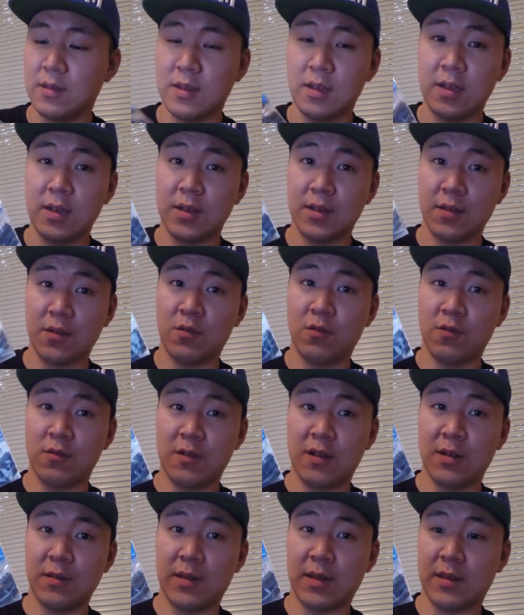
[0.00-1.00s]
the
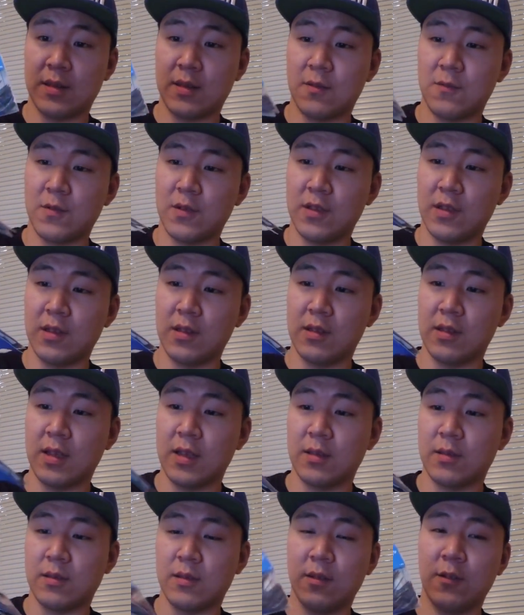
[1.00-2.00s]
1/4 ounce has a really
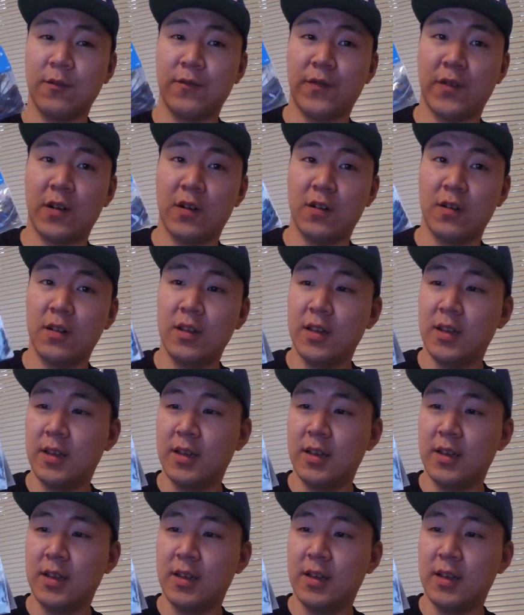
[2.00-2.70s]
nice slow fall.